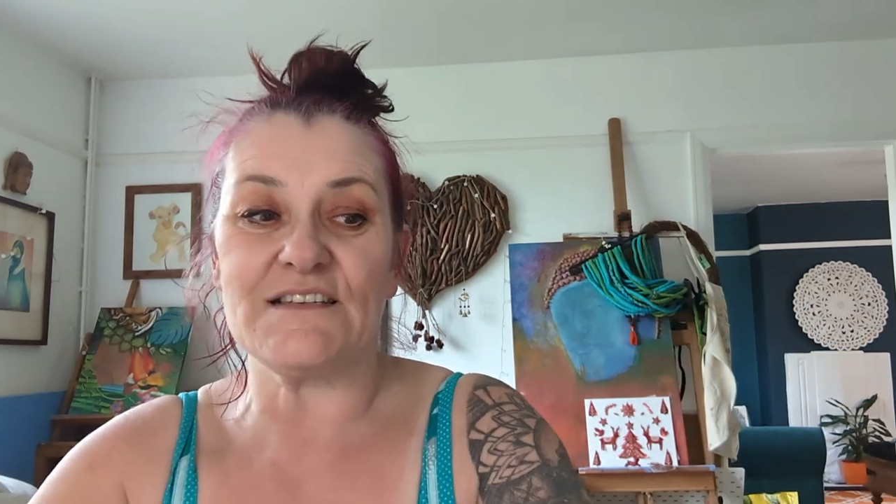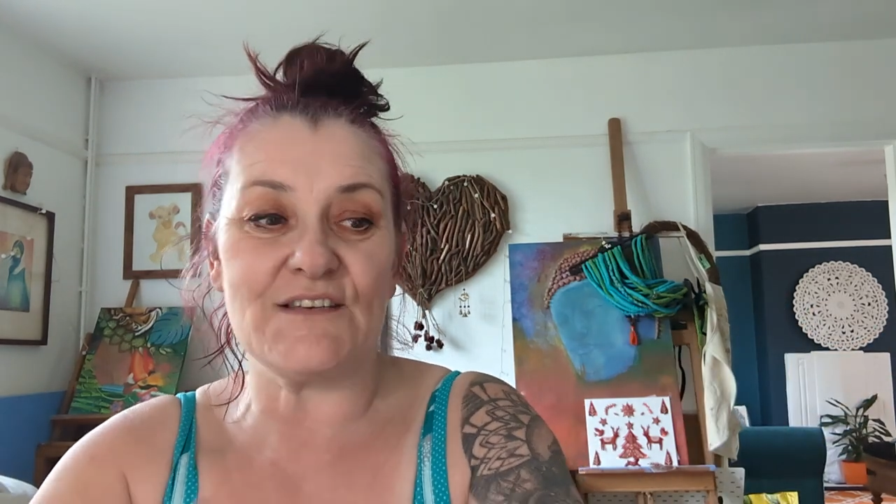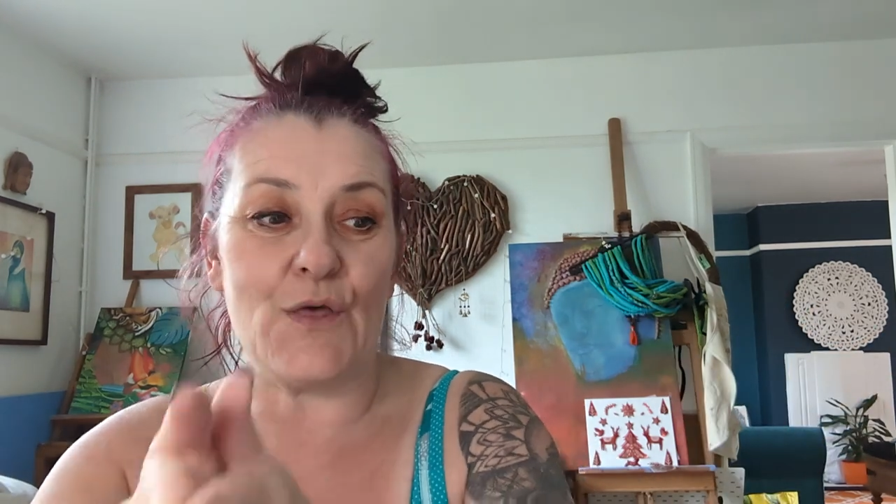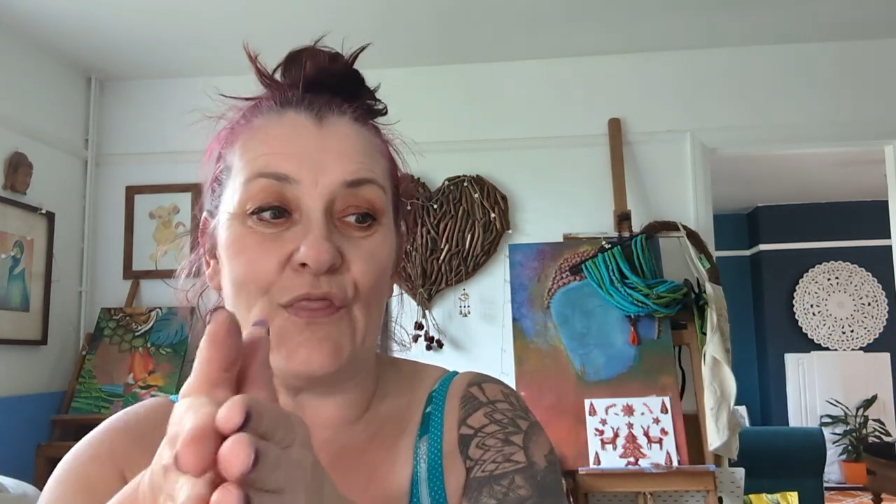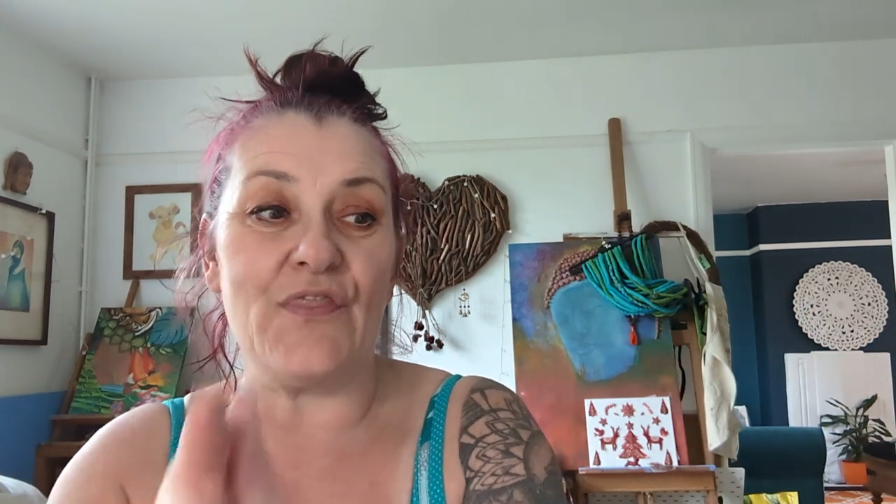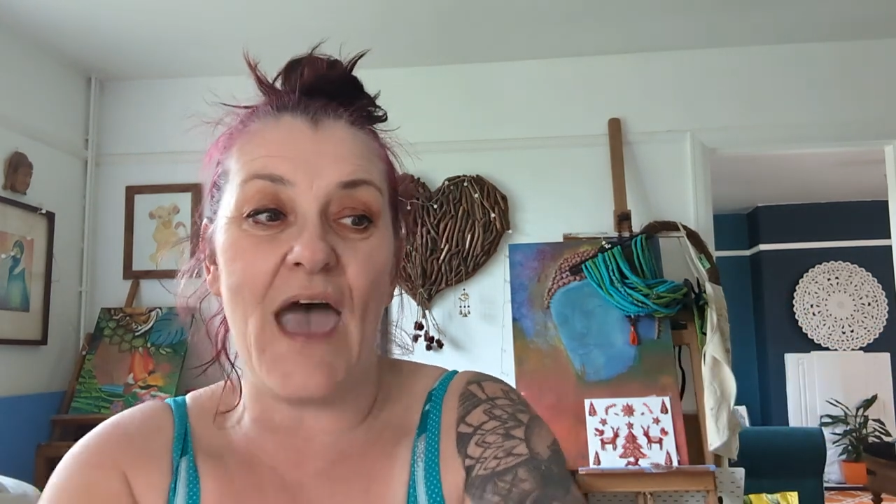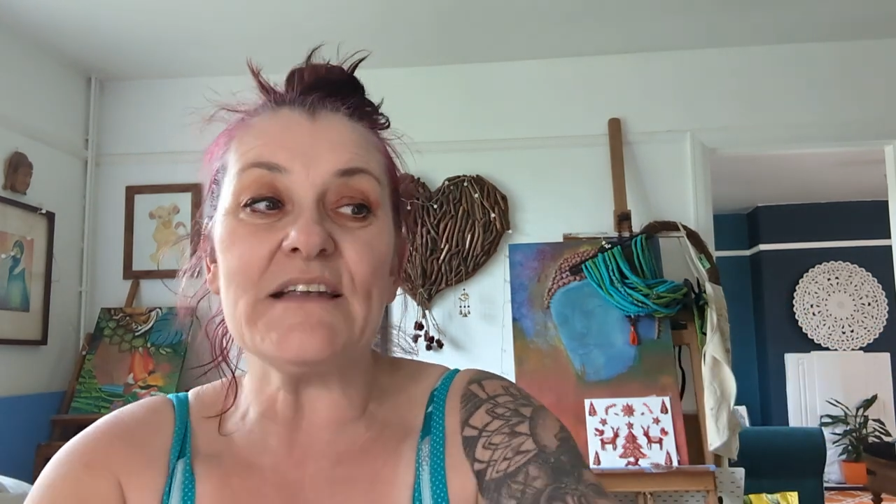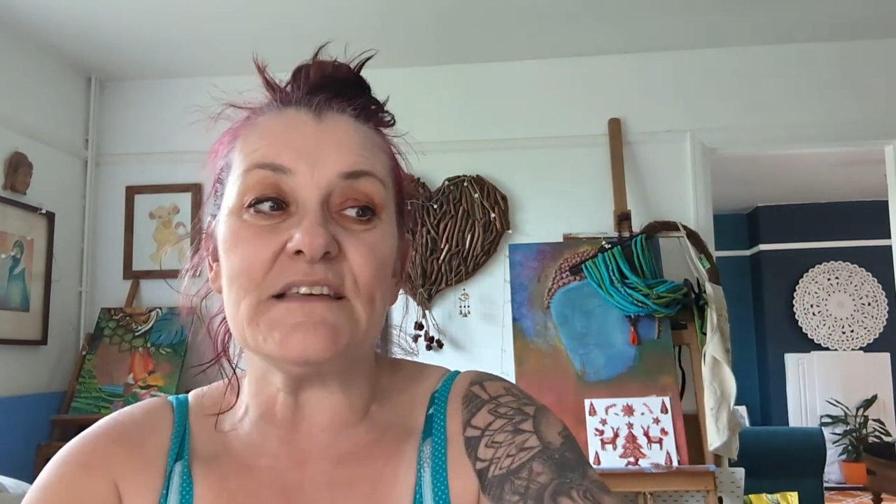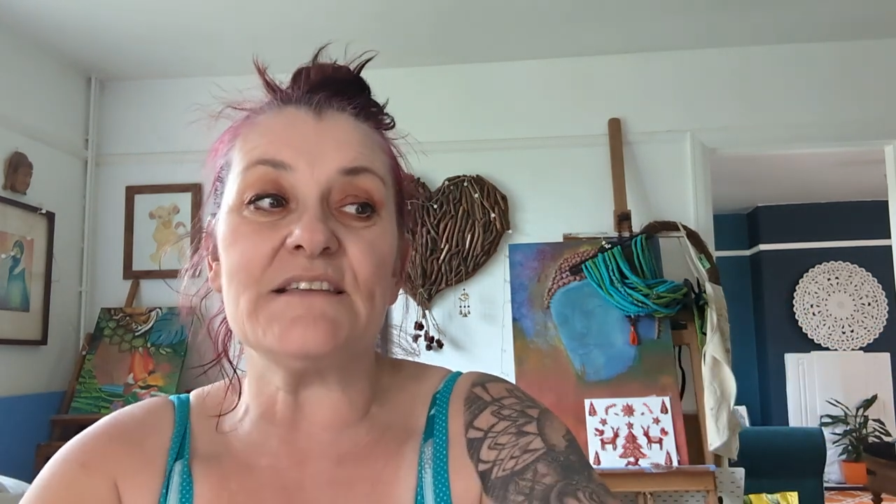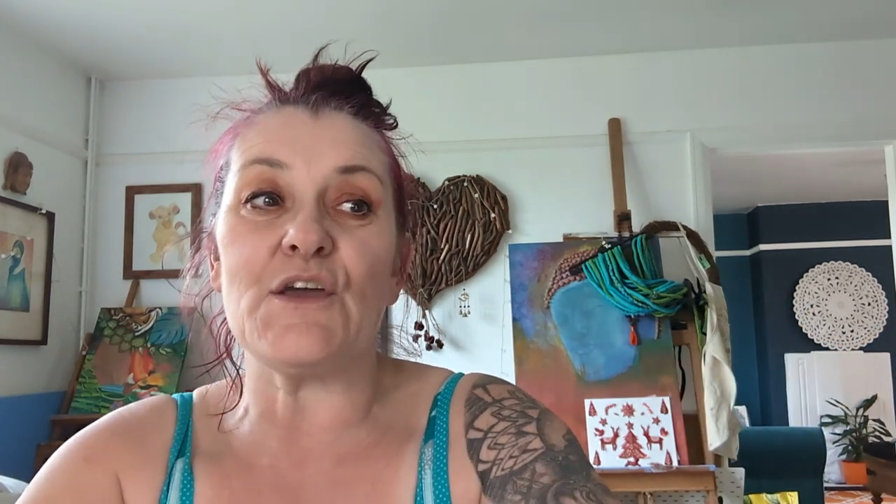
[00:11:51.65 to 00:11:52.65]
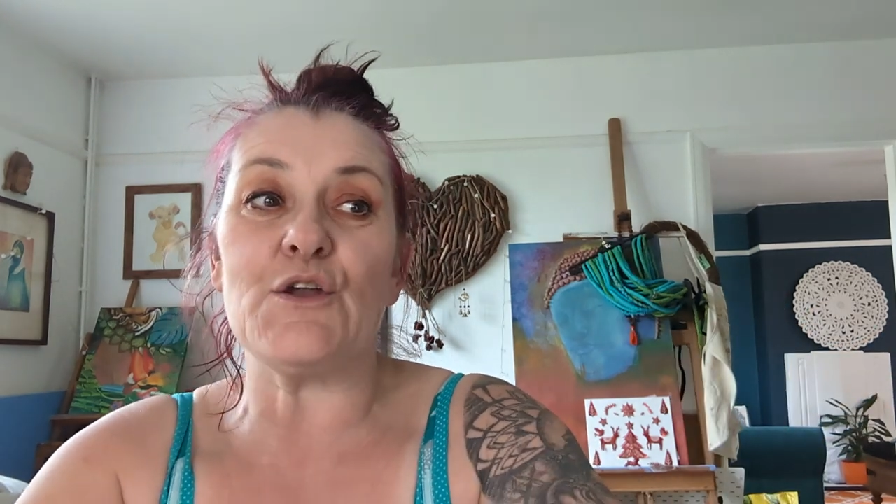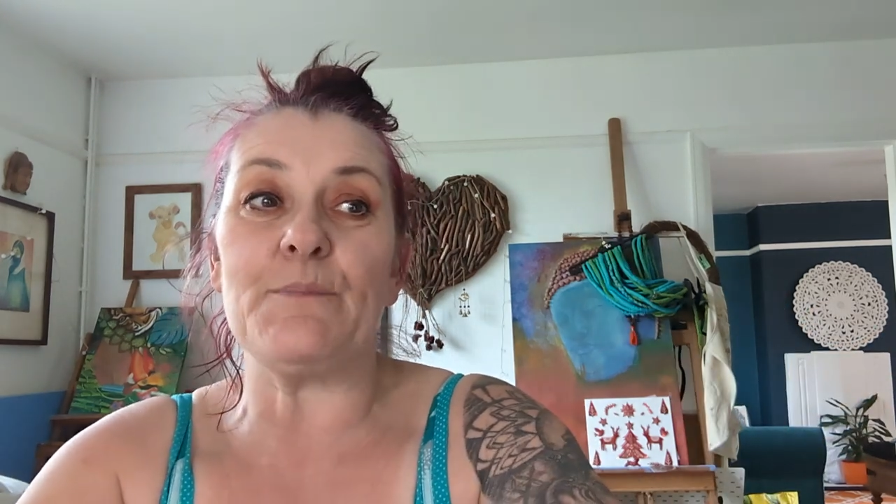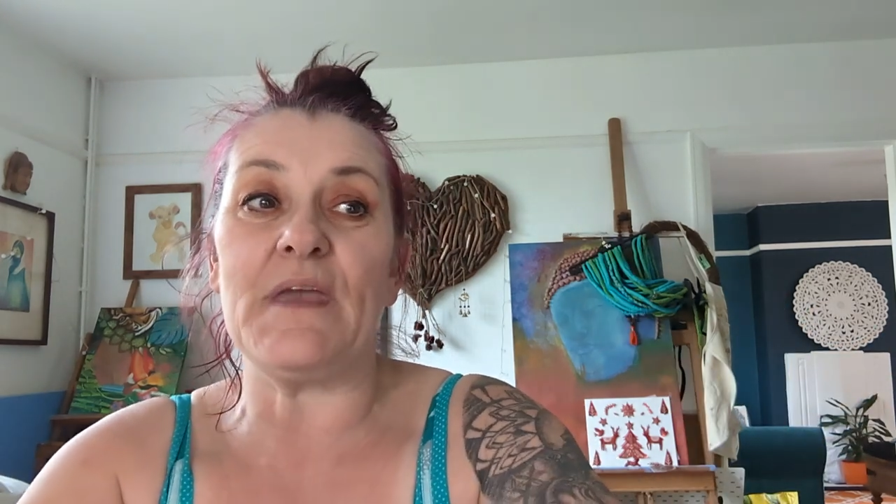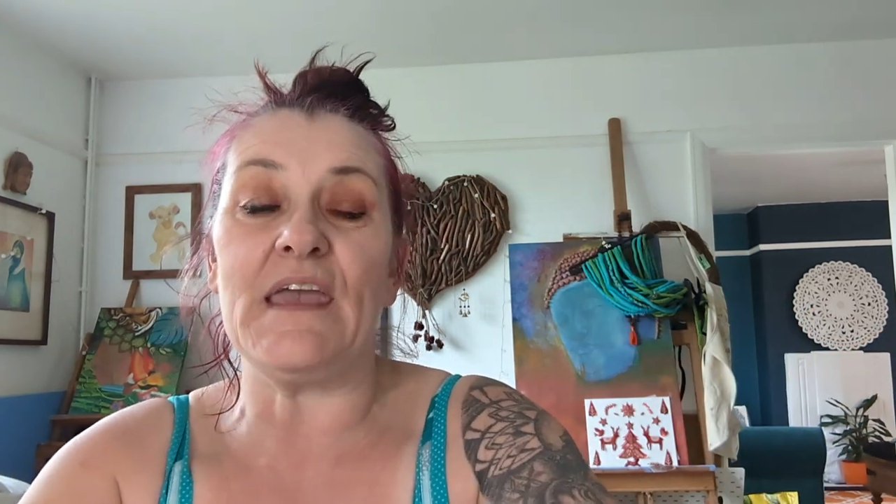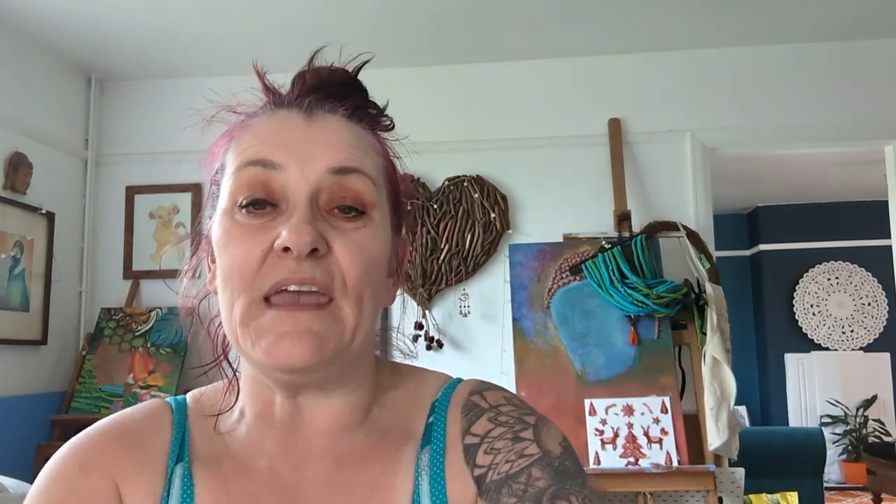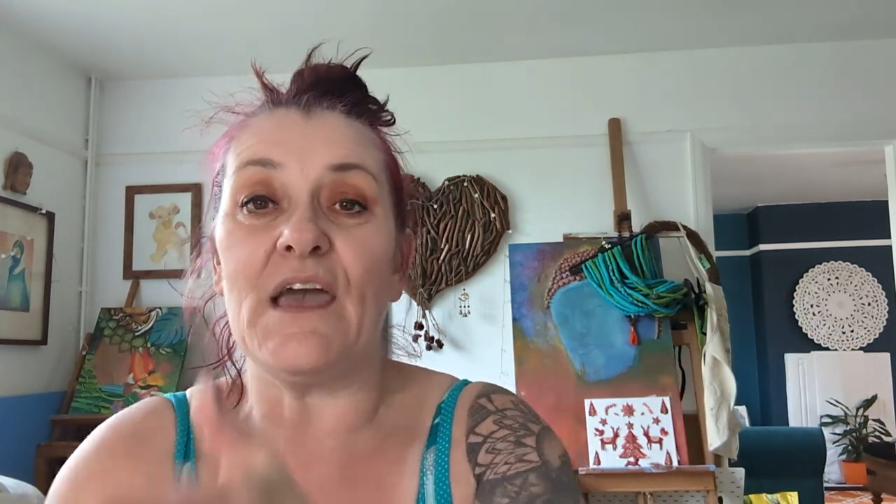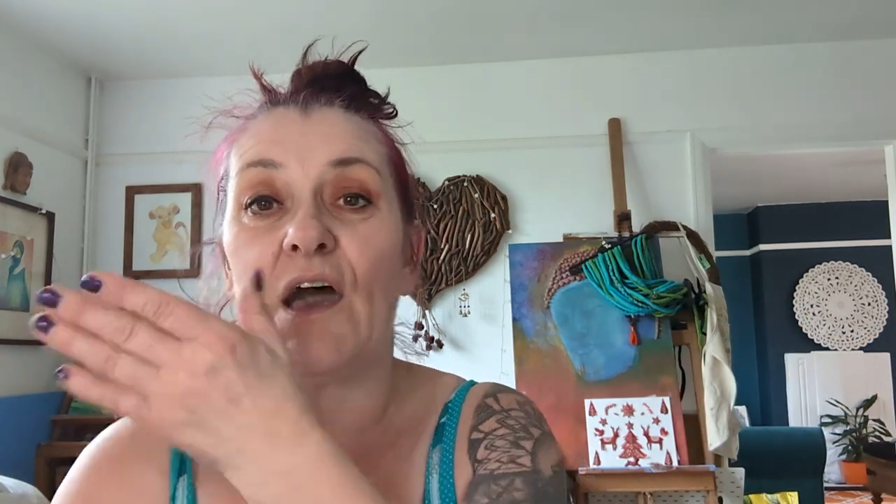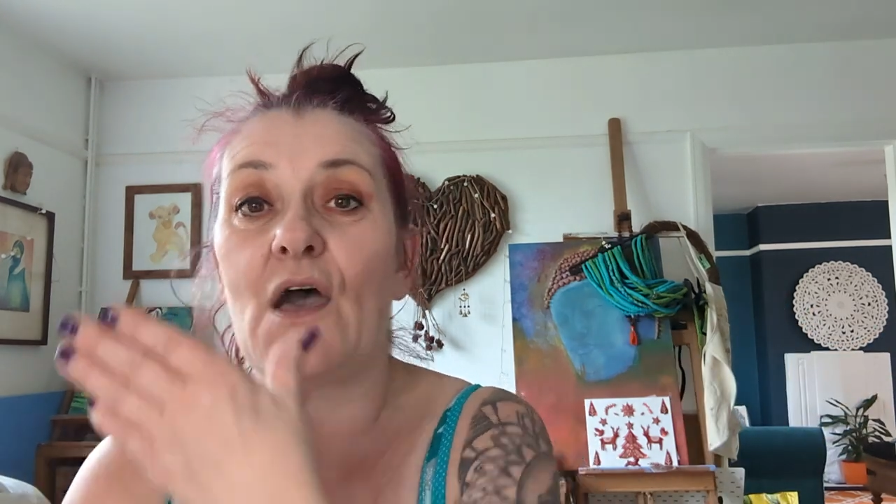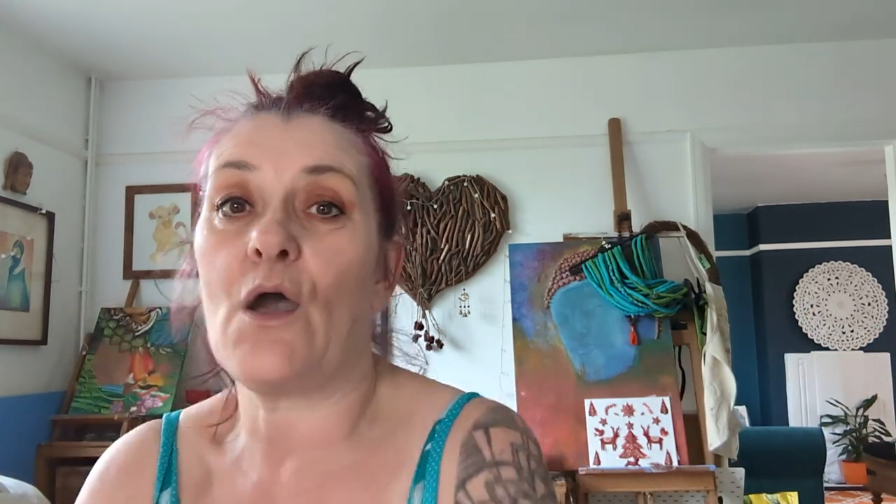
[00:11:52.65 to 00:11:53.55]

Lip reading: So that is going to be